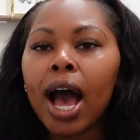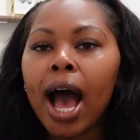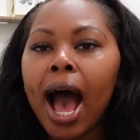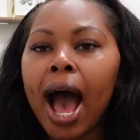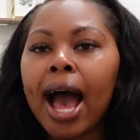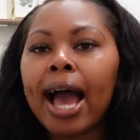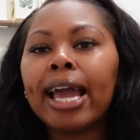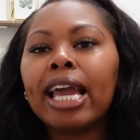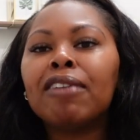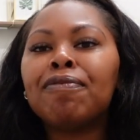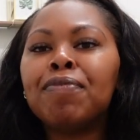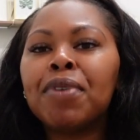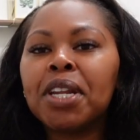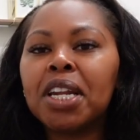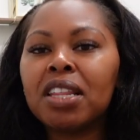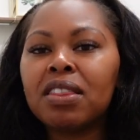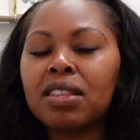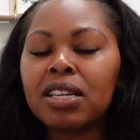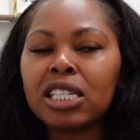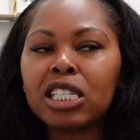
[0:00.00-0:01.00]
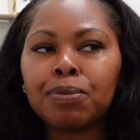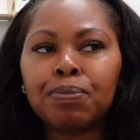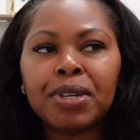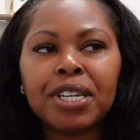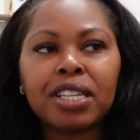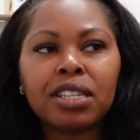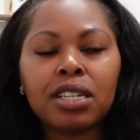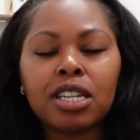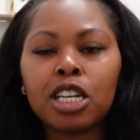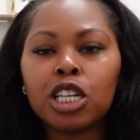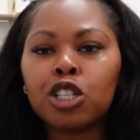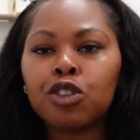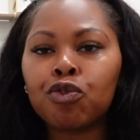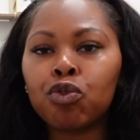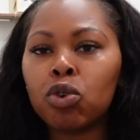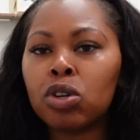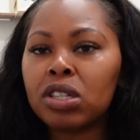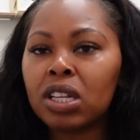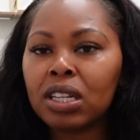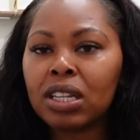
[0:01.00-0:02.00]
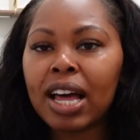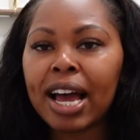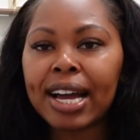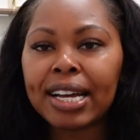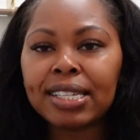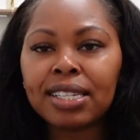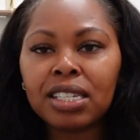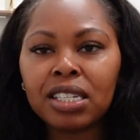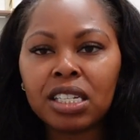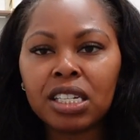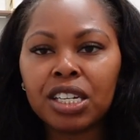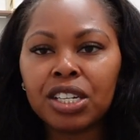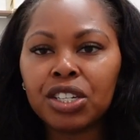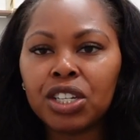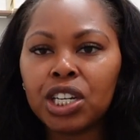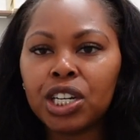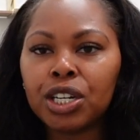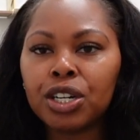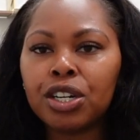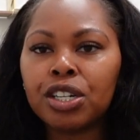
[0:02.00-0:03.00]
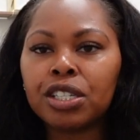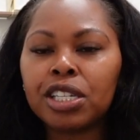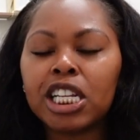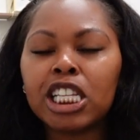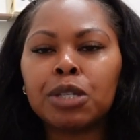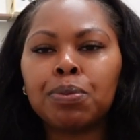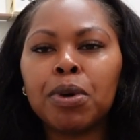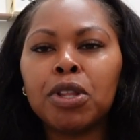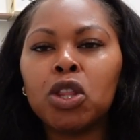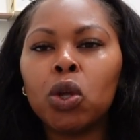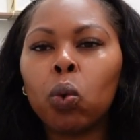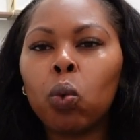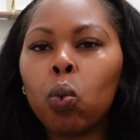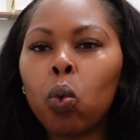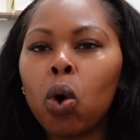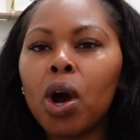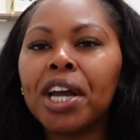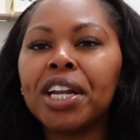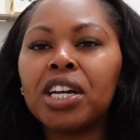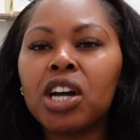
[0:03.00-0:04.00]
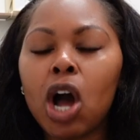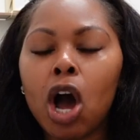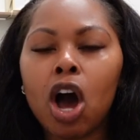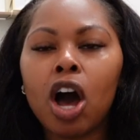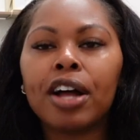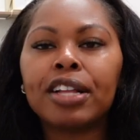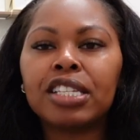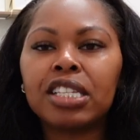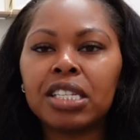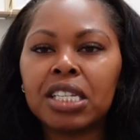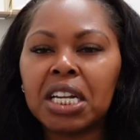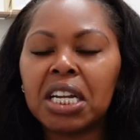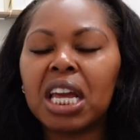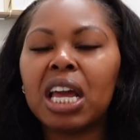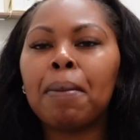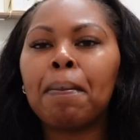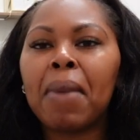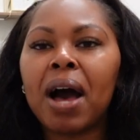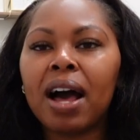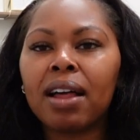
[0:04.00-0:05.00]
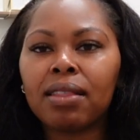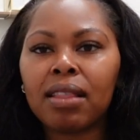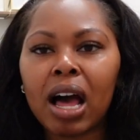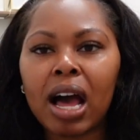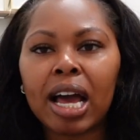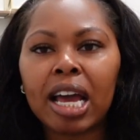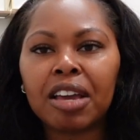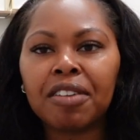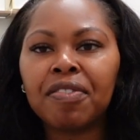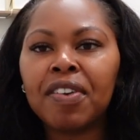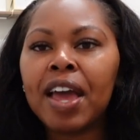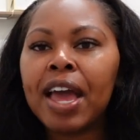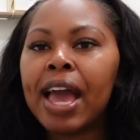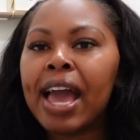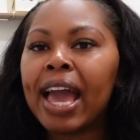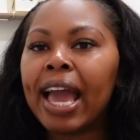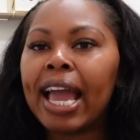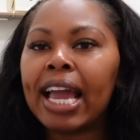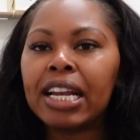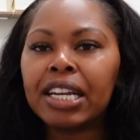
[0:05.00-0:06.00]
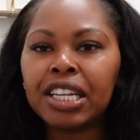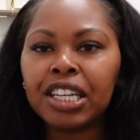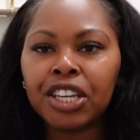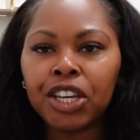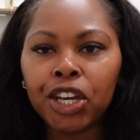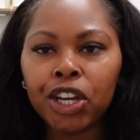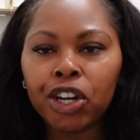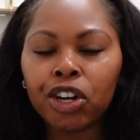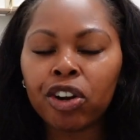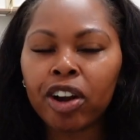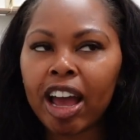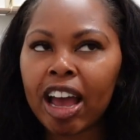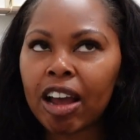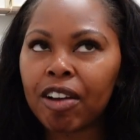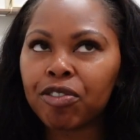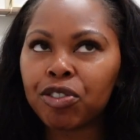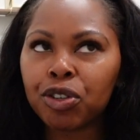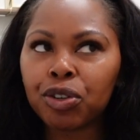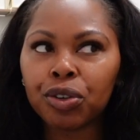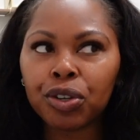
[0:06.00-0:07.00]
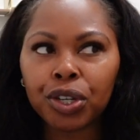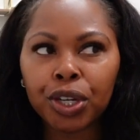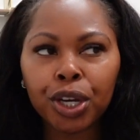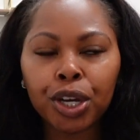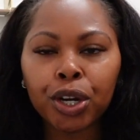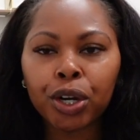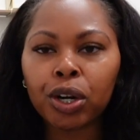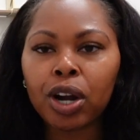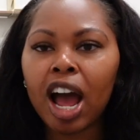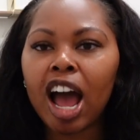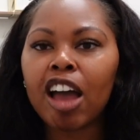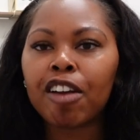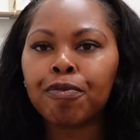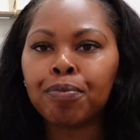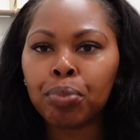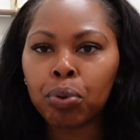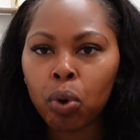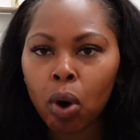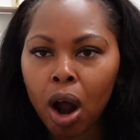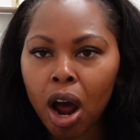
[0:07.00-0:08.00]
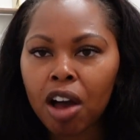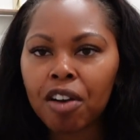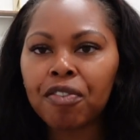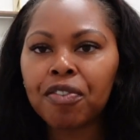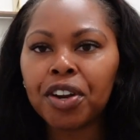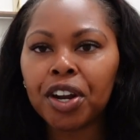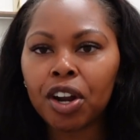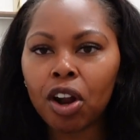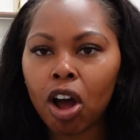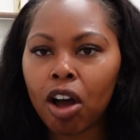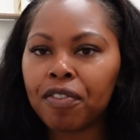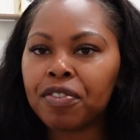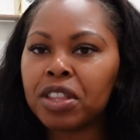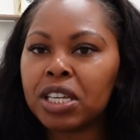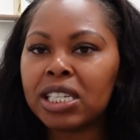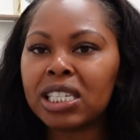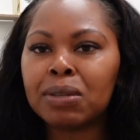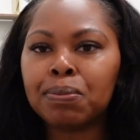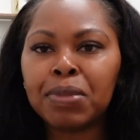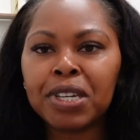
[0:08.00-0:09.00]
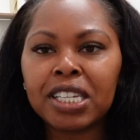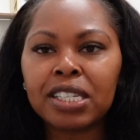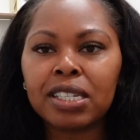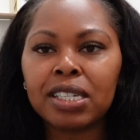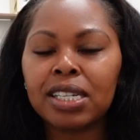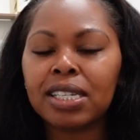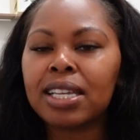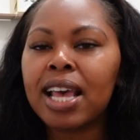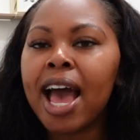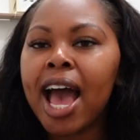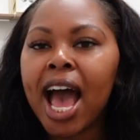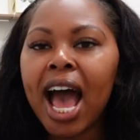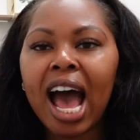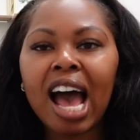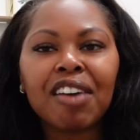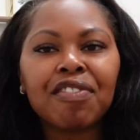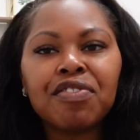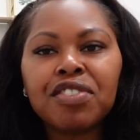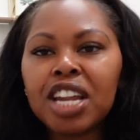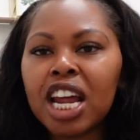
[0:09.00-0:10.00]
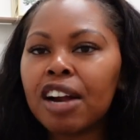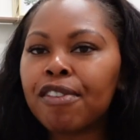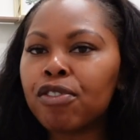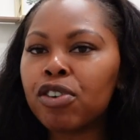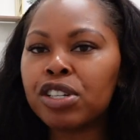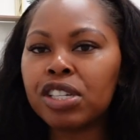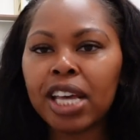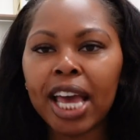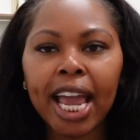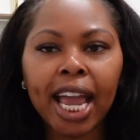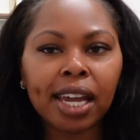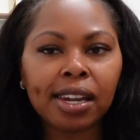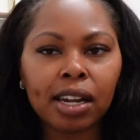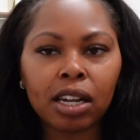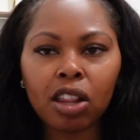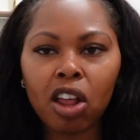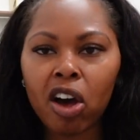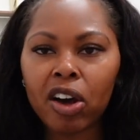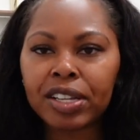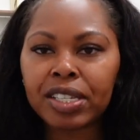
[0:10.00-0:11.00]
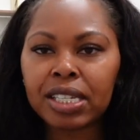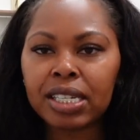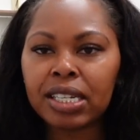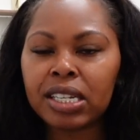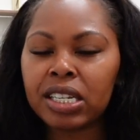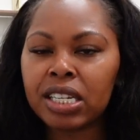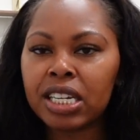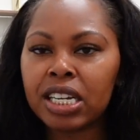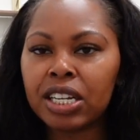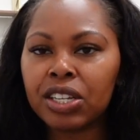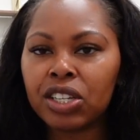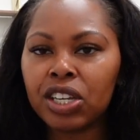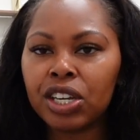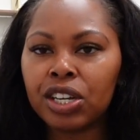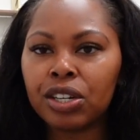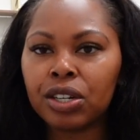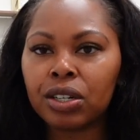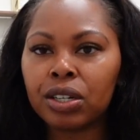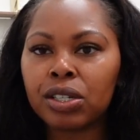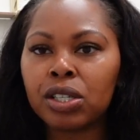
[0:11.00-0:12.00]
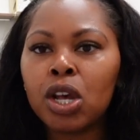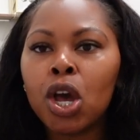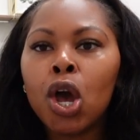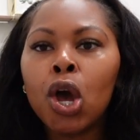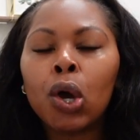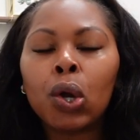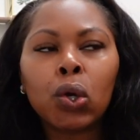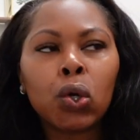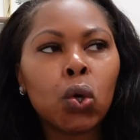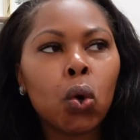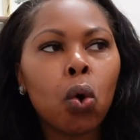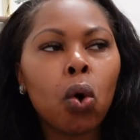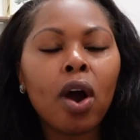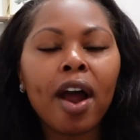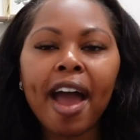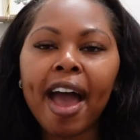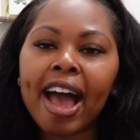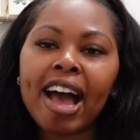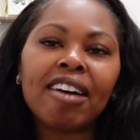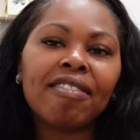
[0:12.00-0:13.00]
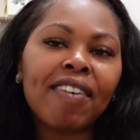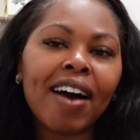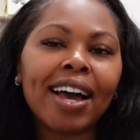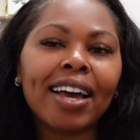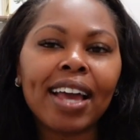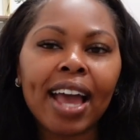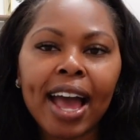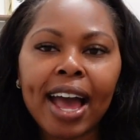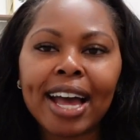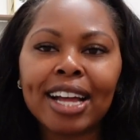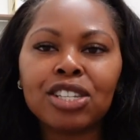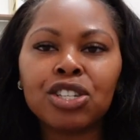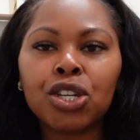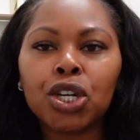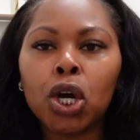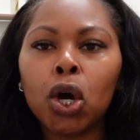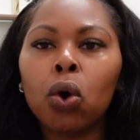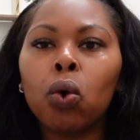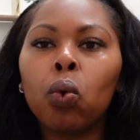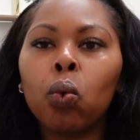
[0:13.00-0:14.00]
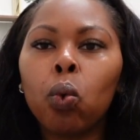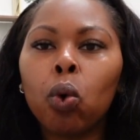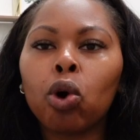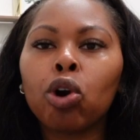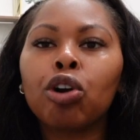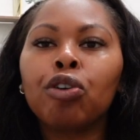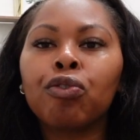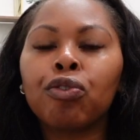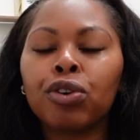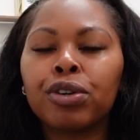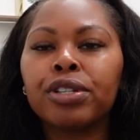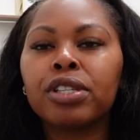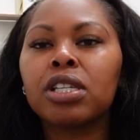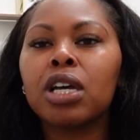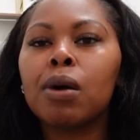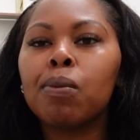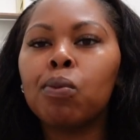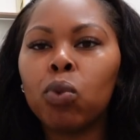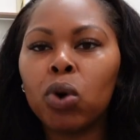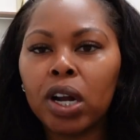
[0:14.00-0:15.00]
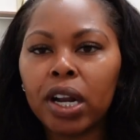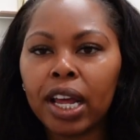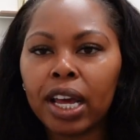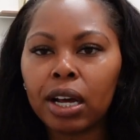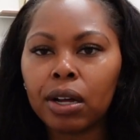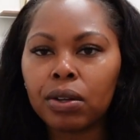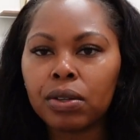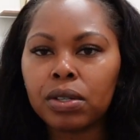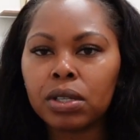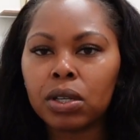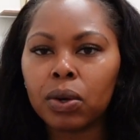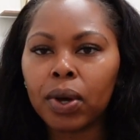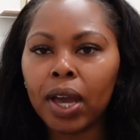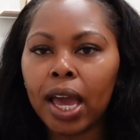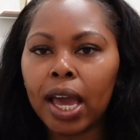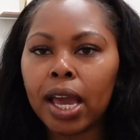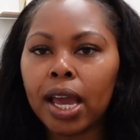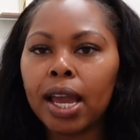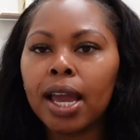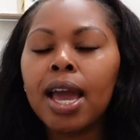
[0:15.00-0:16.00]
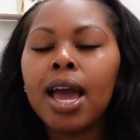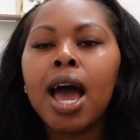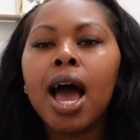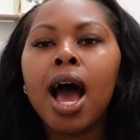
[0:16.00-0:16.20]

I've been in this business for the last 10 years. It's been the one constant in my life, and year after year, I've profited off this business. I've never taken a loss in 10 years, nor have I had to go work for someone else, okay?